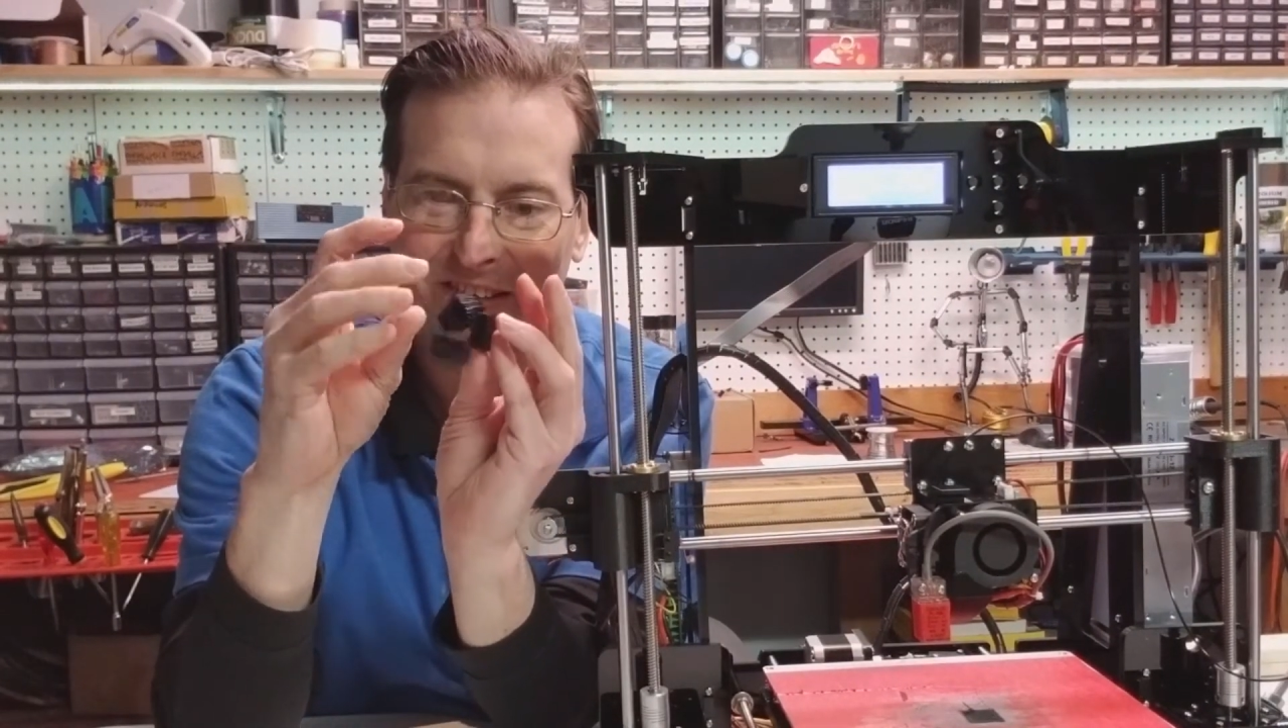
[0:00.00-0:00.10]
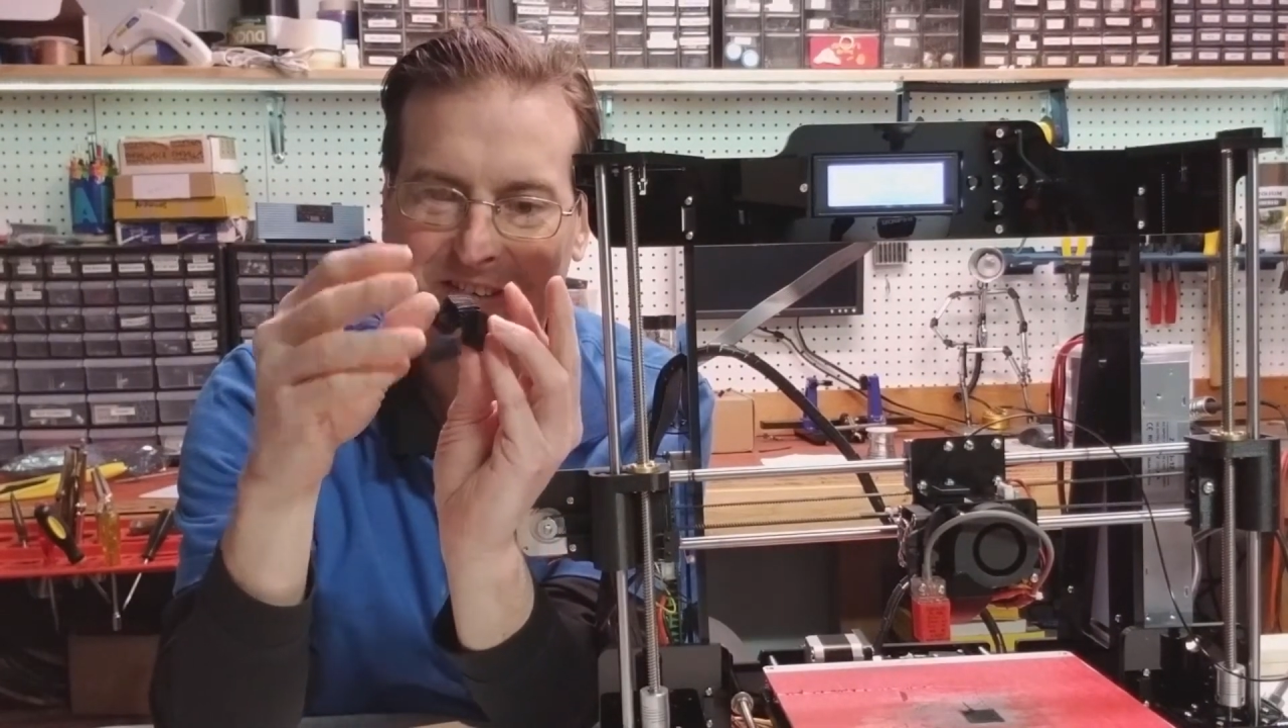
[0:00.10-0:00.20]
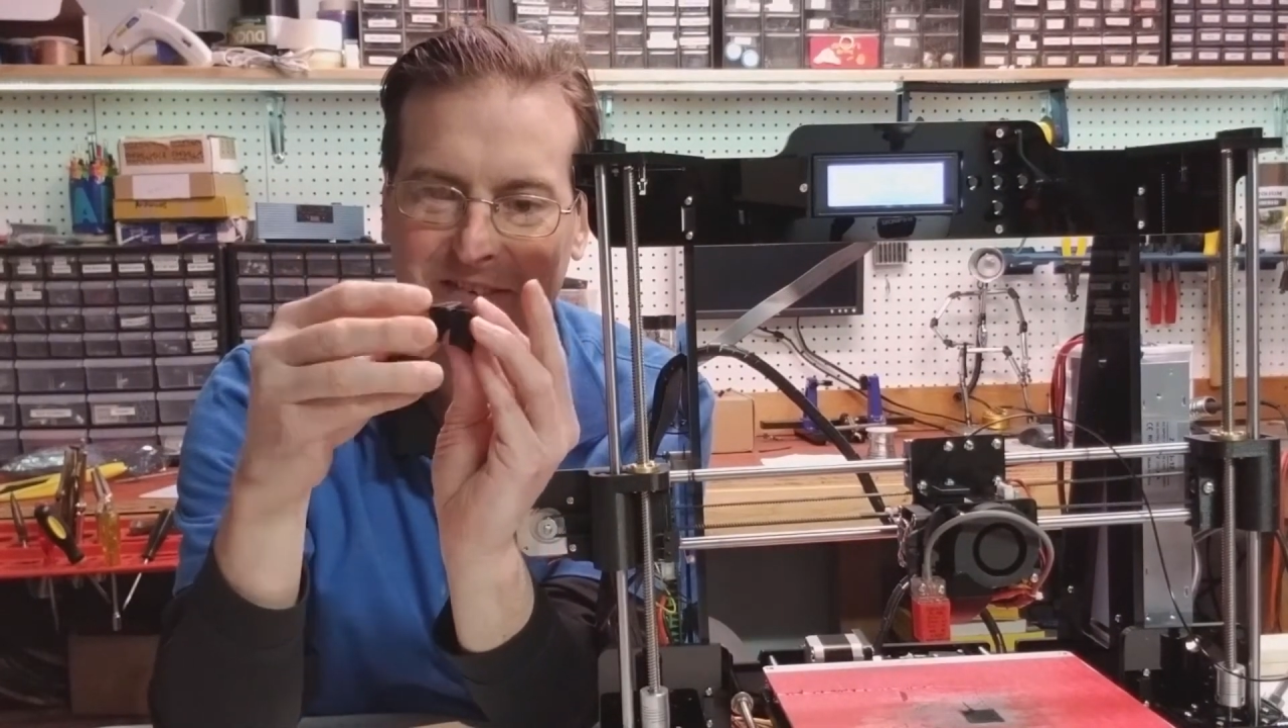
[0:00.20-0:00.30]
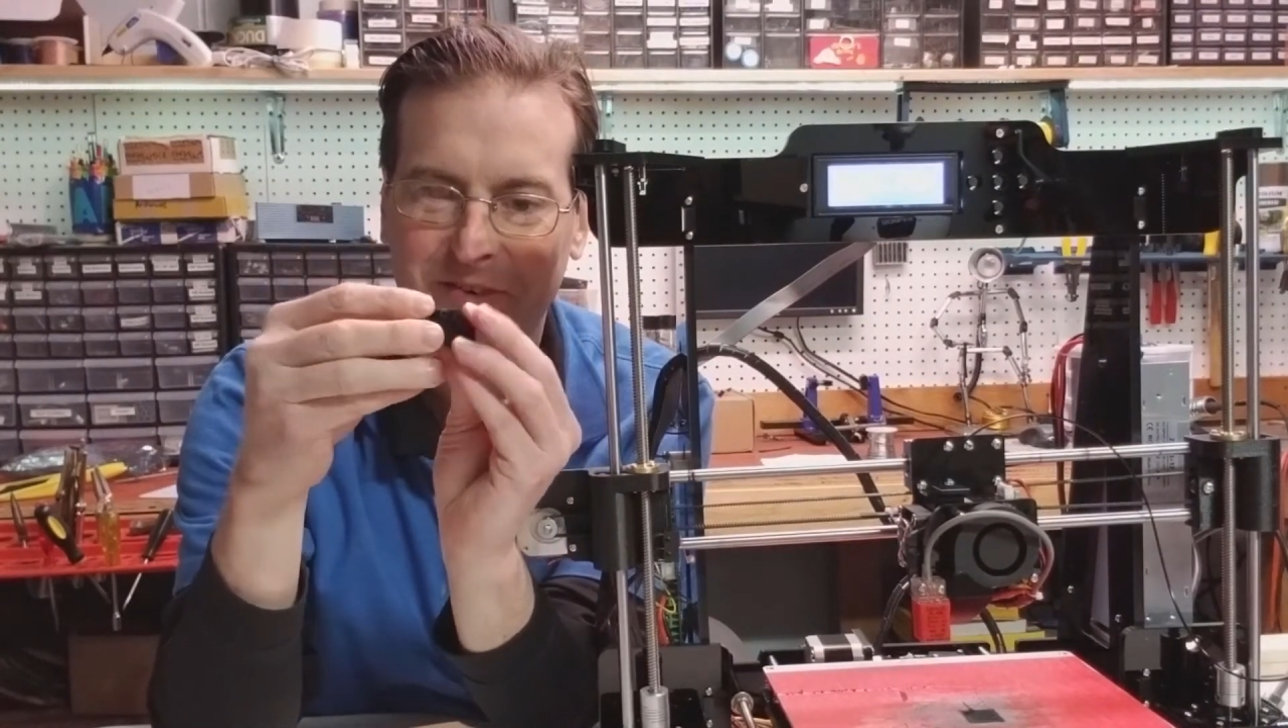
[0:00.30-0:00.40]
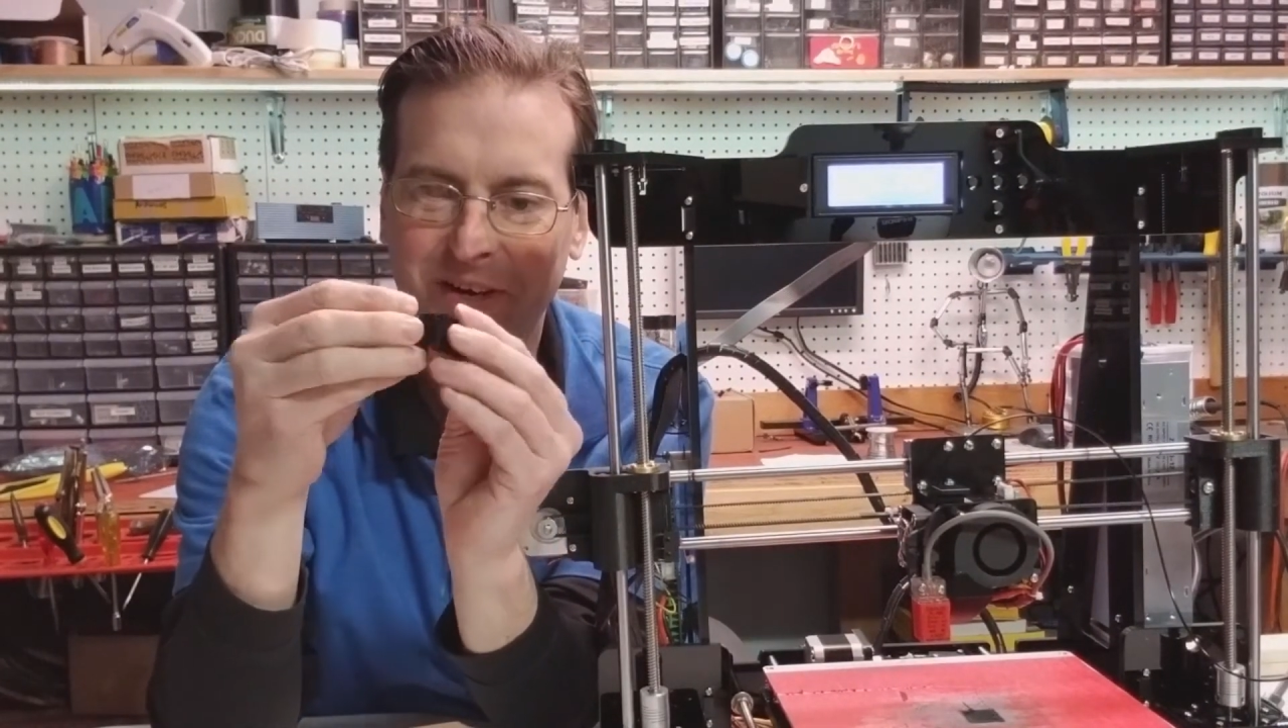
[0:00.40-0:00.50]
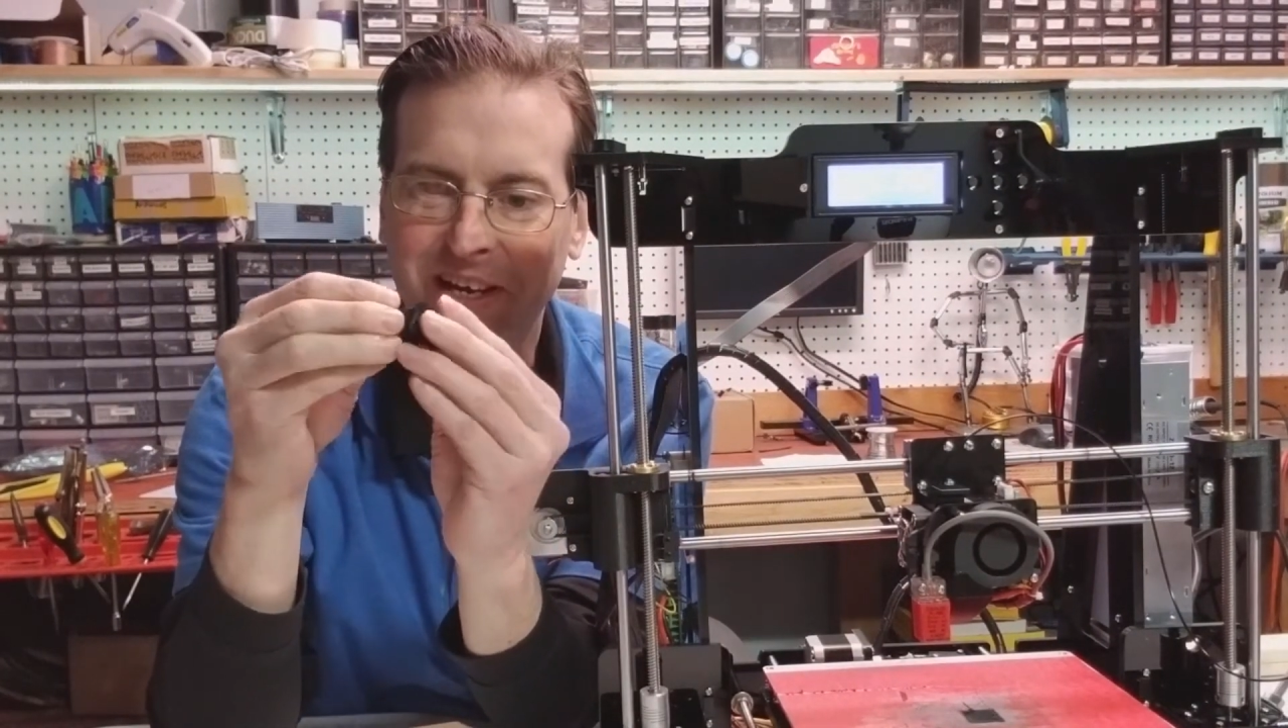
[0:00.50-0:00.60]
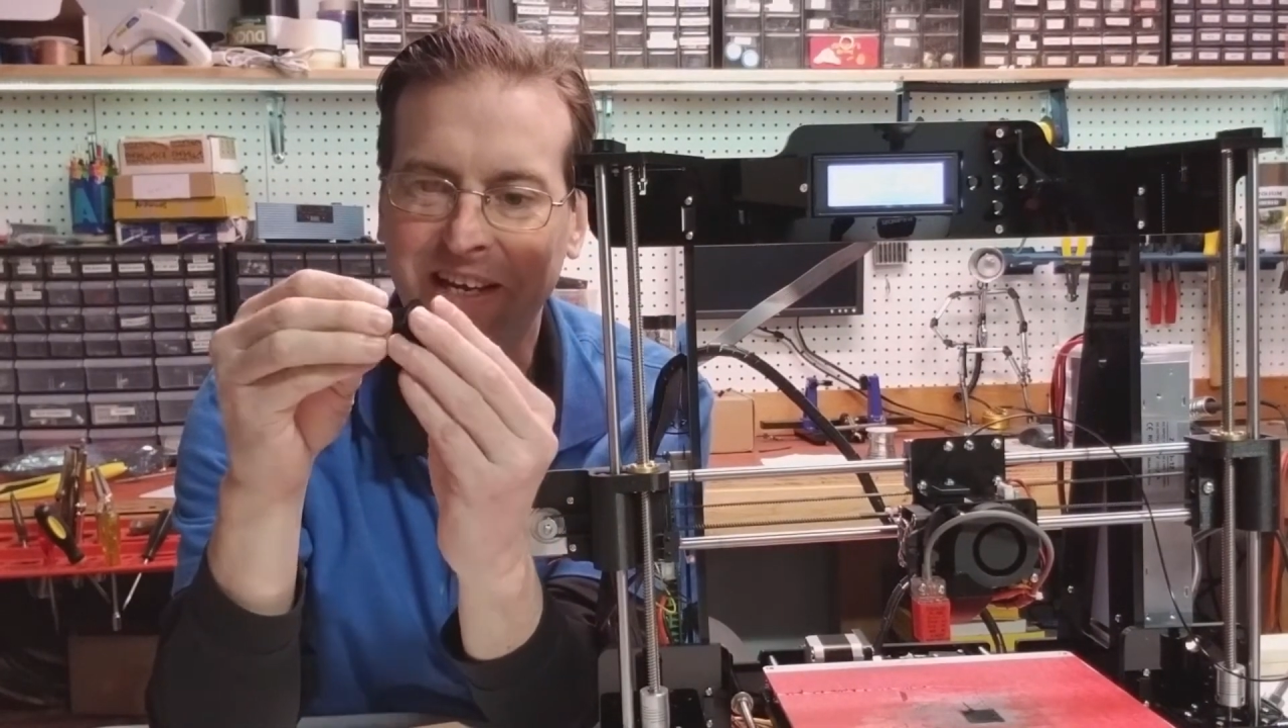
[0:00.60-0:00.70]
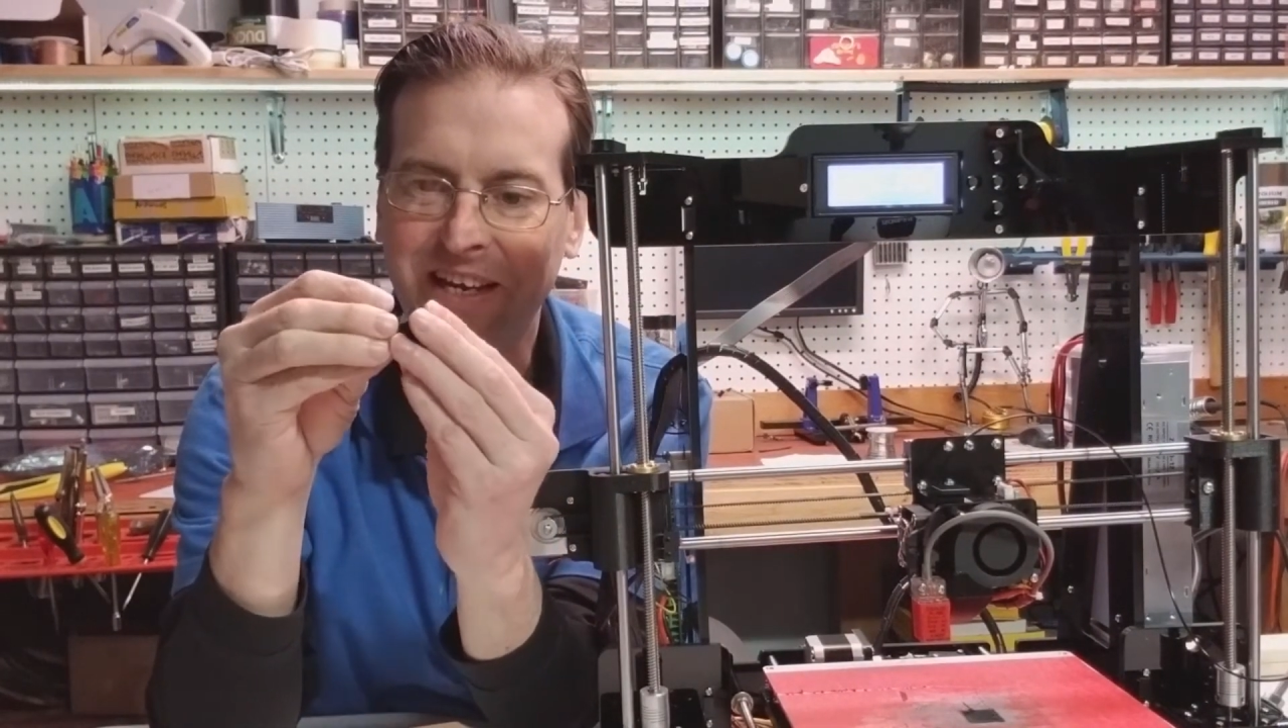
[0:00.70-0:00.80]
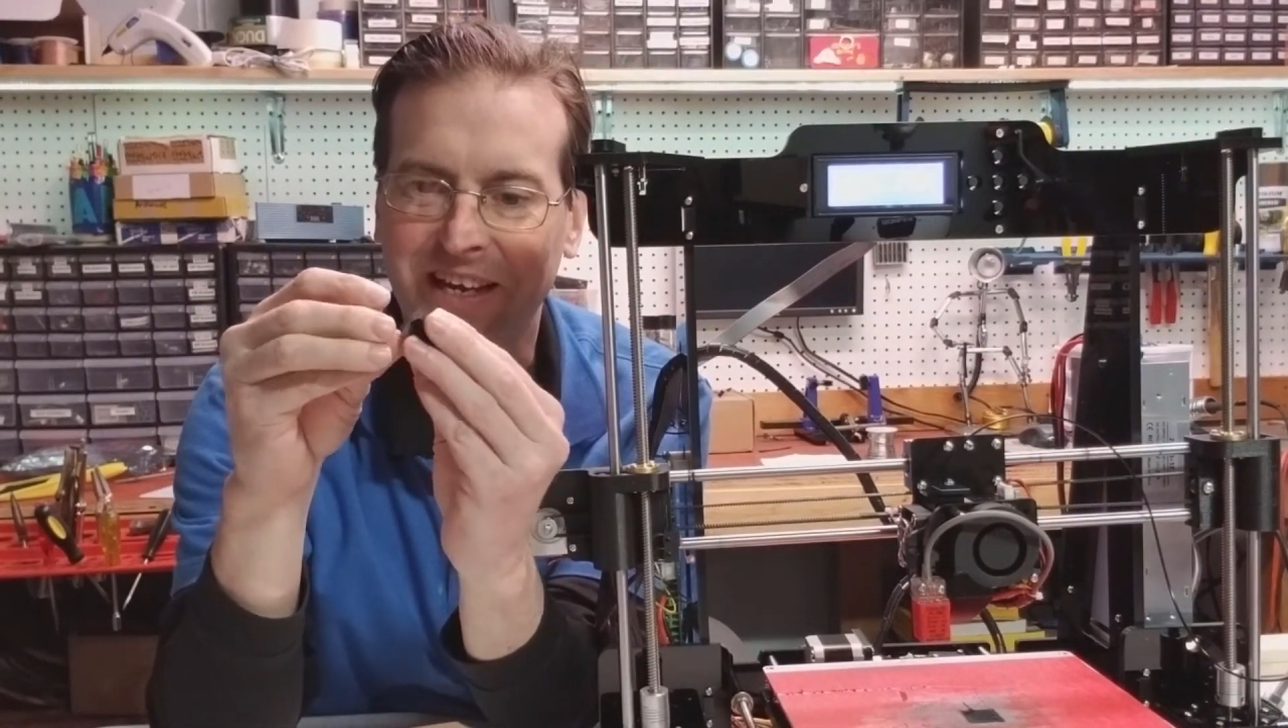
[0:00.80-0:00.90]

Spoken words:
stringy